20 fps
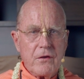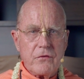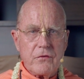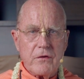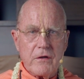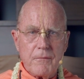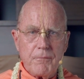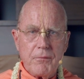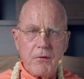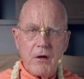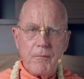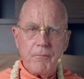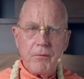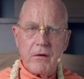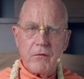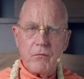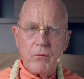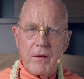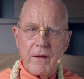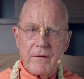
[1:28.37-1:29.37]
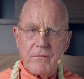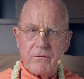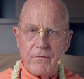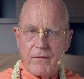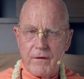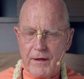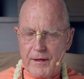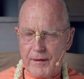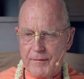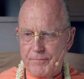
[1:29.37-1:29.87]
Srila Prabhupada writes
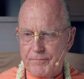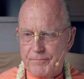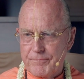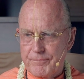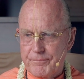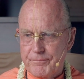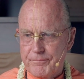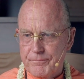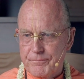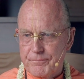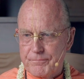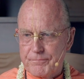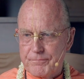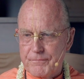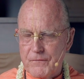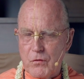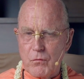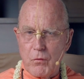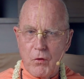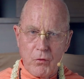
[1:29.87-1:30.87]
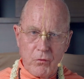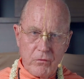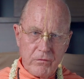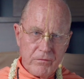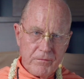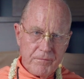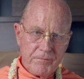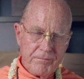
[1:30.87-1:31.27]
that, quote,